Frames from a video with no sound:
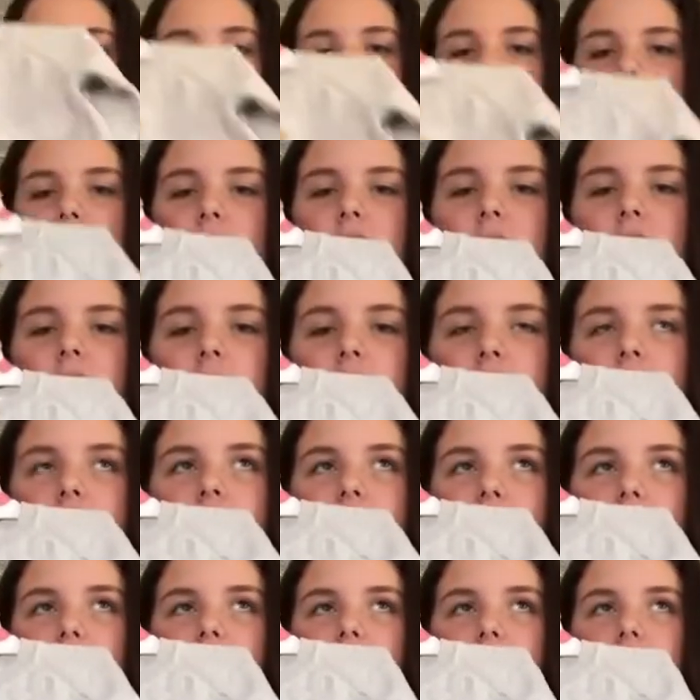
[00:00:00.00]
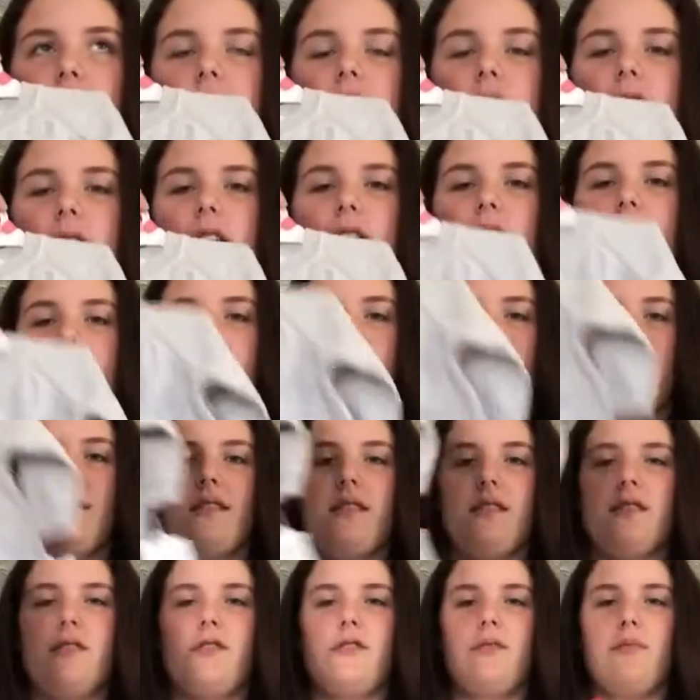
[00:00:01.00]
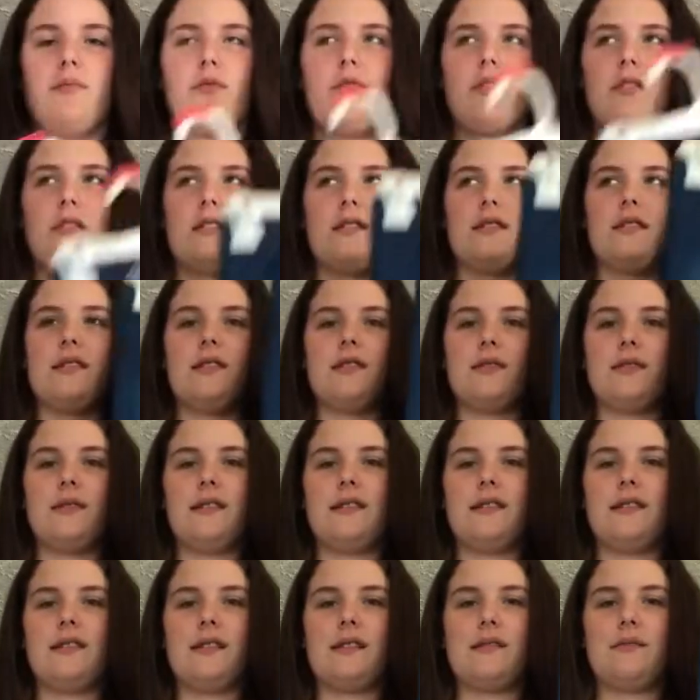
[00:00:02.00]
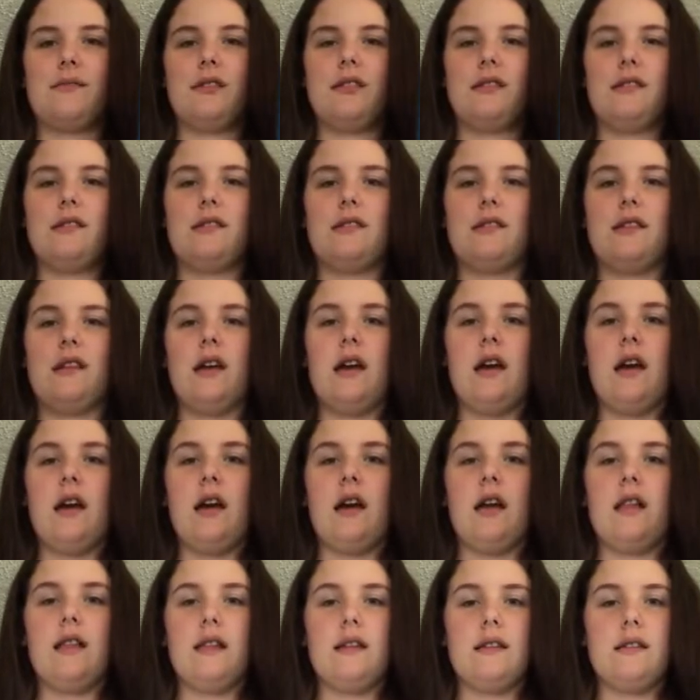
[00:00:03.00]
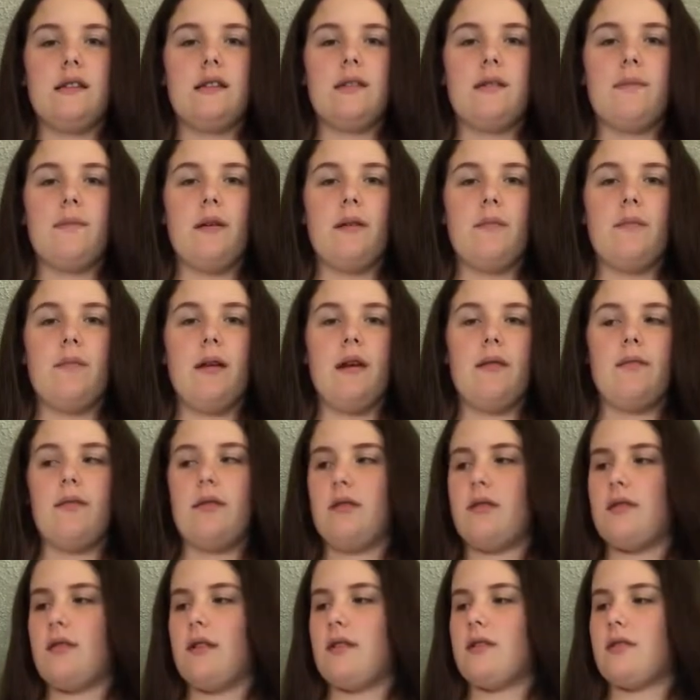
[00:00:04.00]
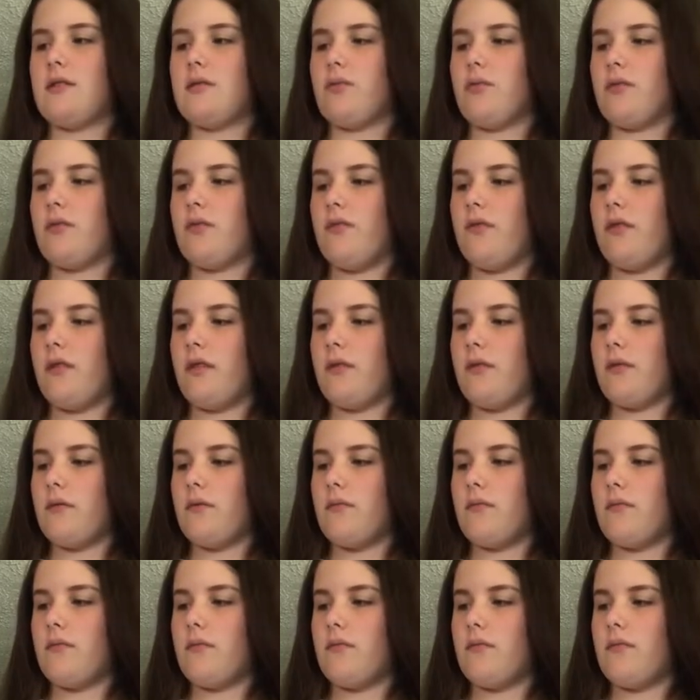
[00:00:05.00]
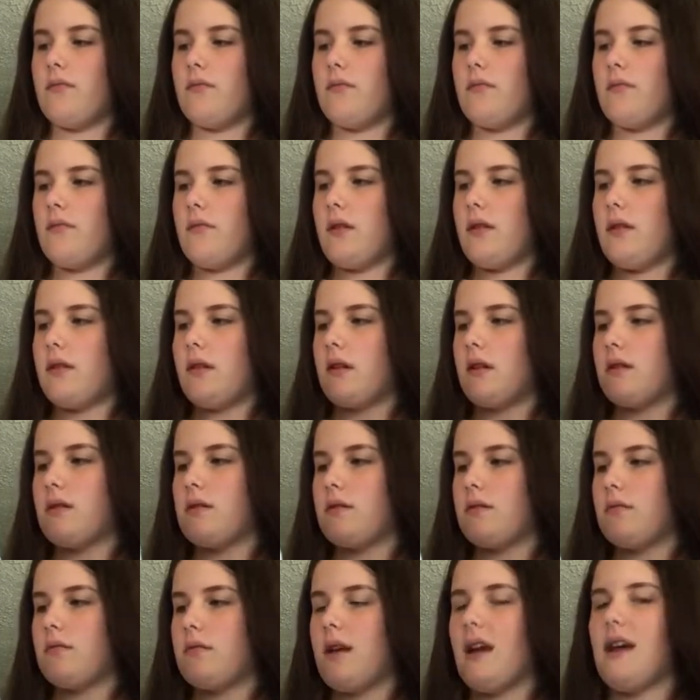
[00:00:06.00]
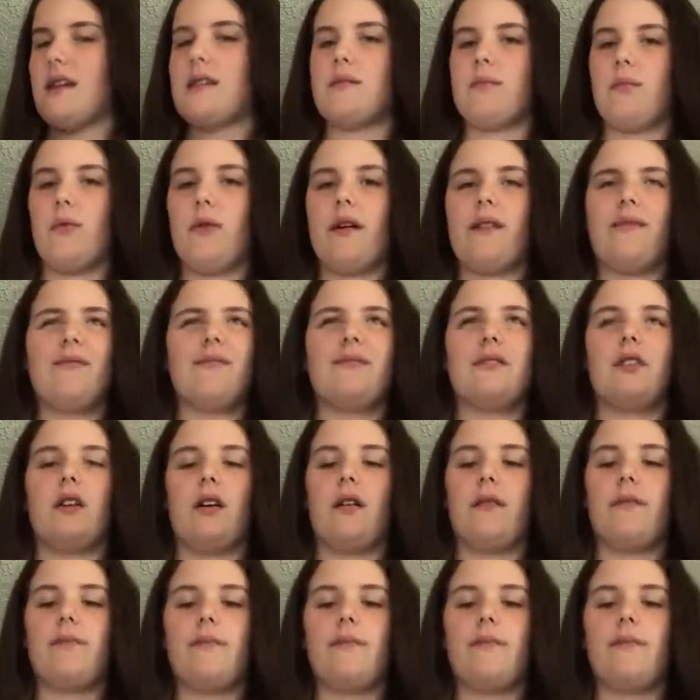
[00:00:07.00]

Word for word: obviously these wouldn't go together because this is newborn. This is three to six months. Unless it's a big baby, then this won't fit him. I think it's a yeah, it's a boy. Duh.